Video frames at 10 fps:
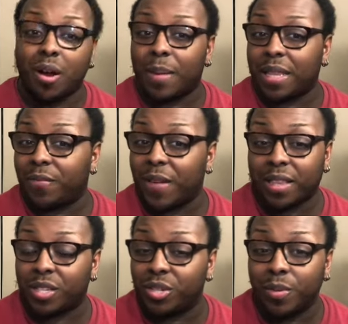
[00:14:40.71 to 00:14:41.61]
about the
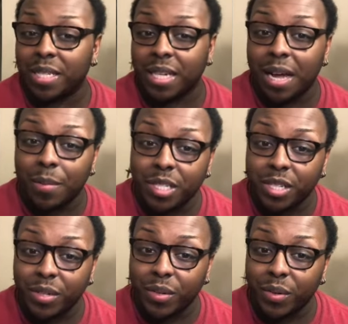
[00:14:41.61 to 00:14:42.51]
fact that you wasn't coming
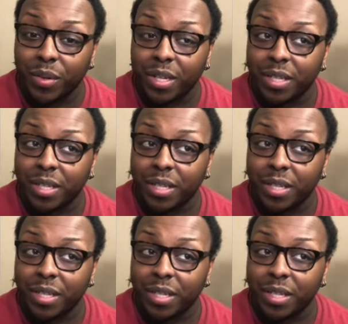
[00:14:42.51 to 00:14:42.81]
to?